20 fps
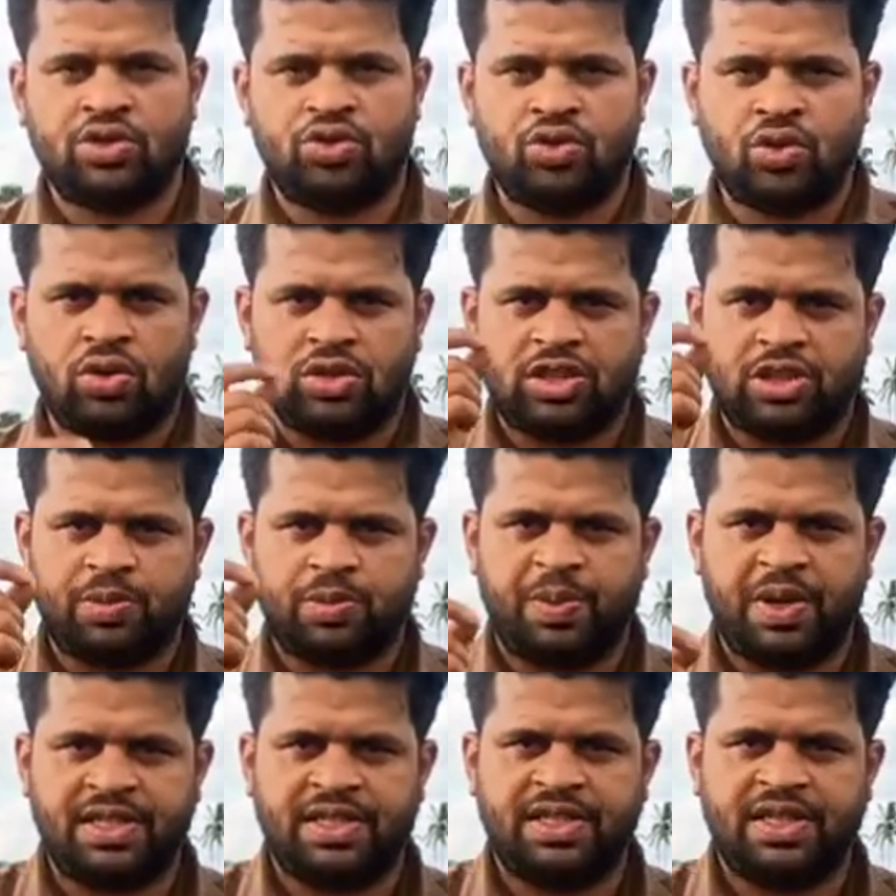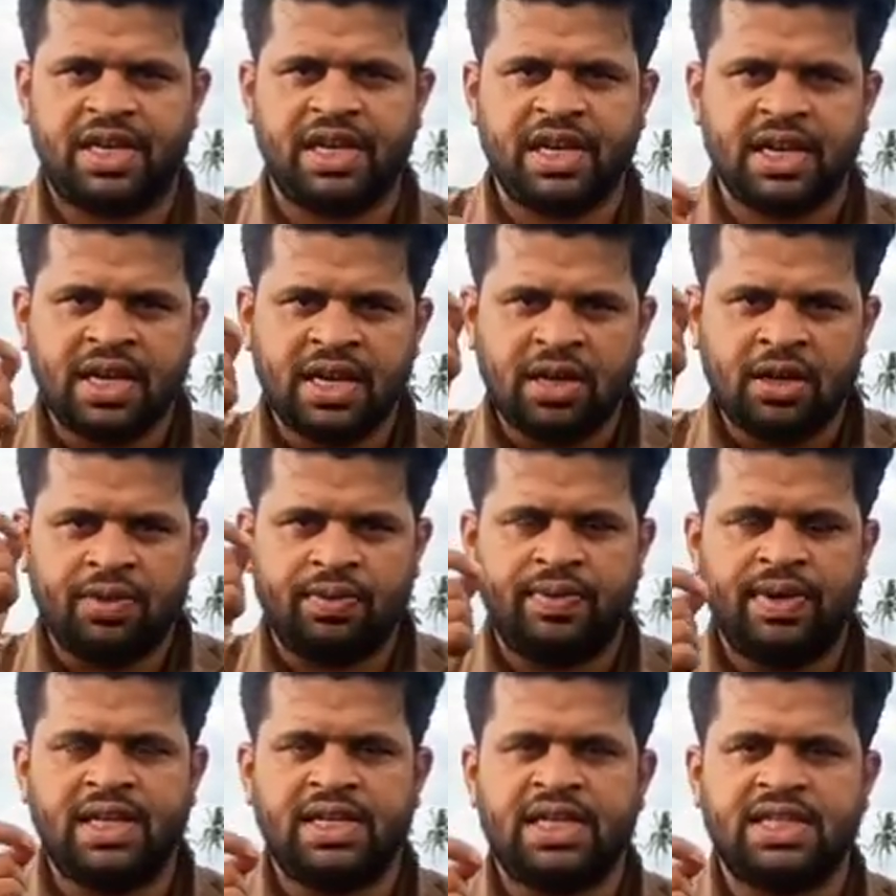So spacing
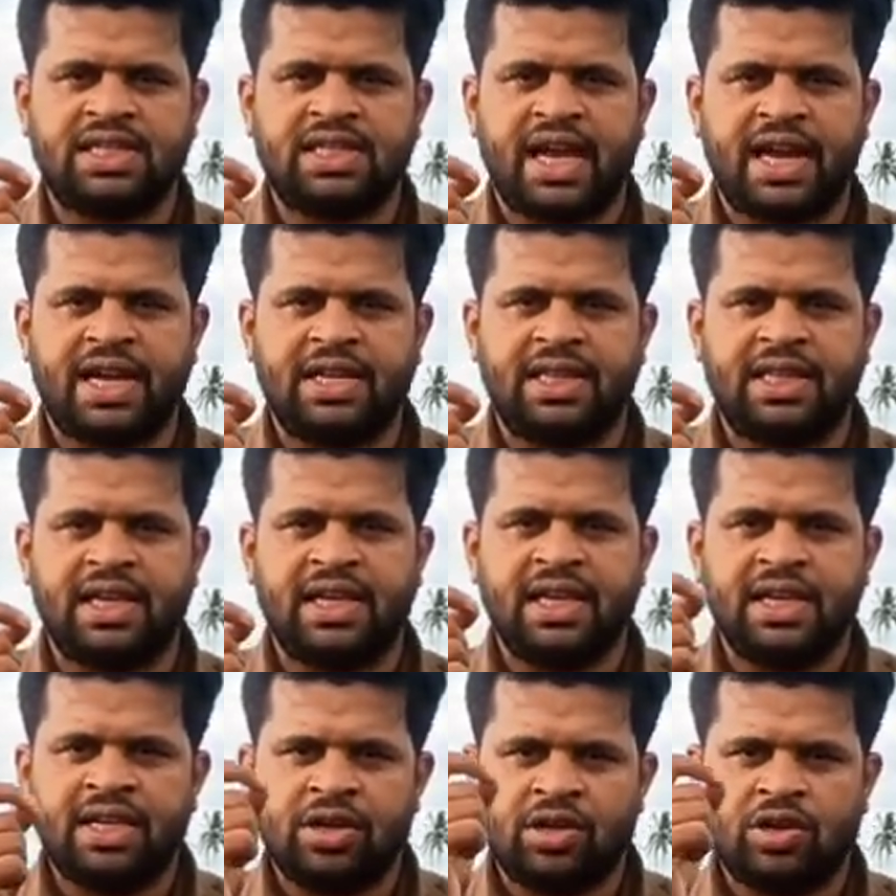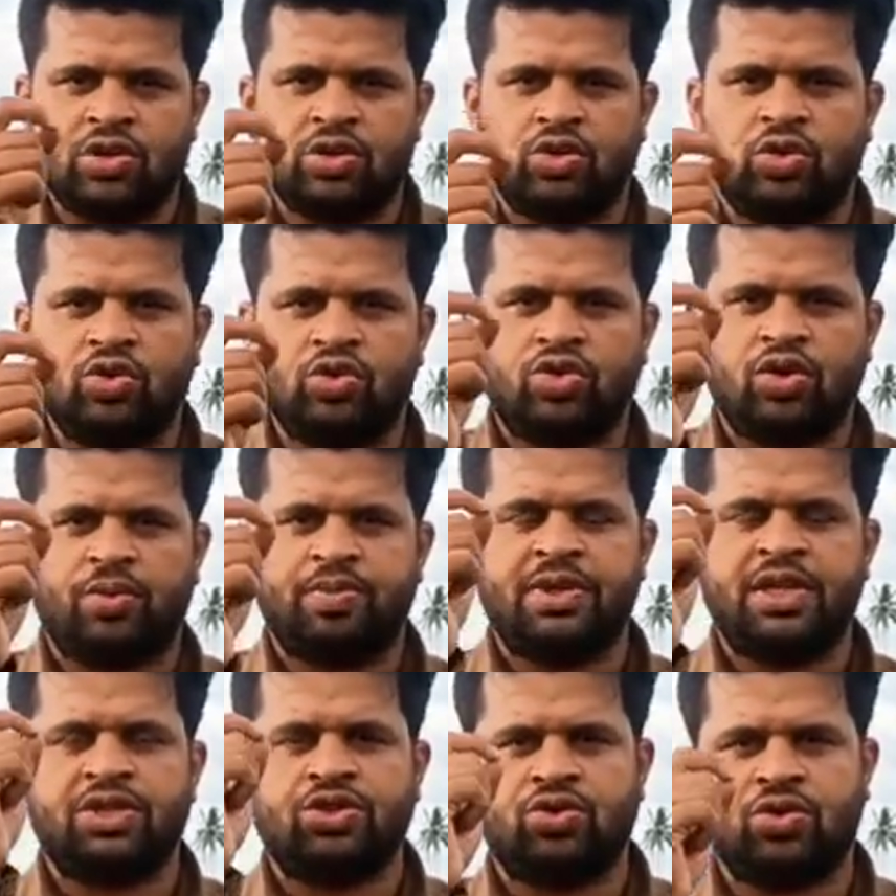will decide the growth
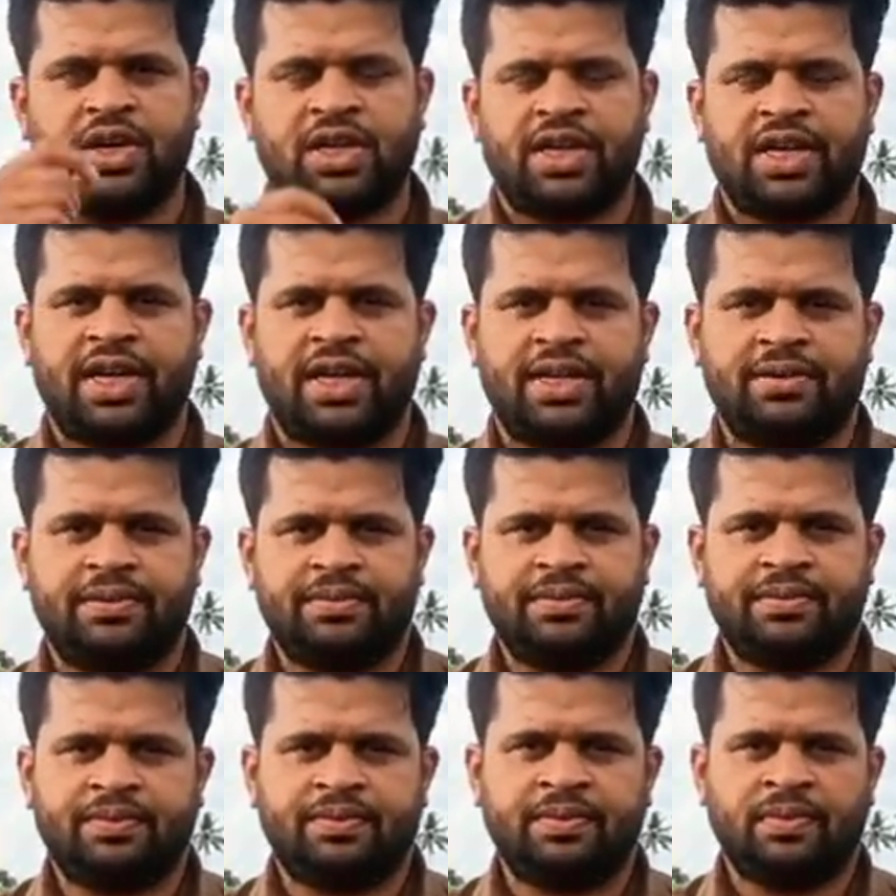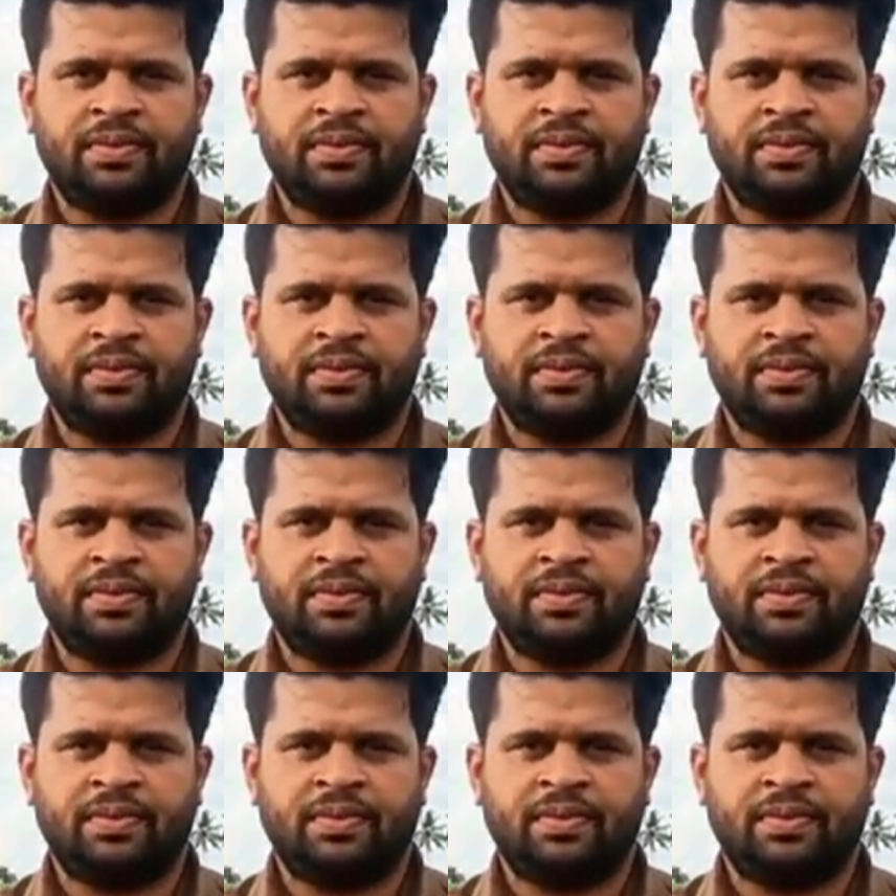of the sugarcane.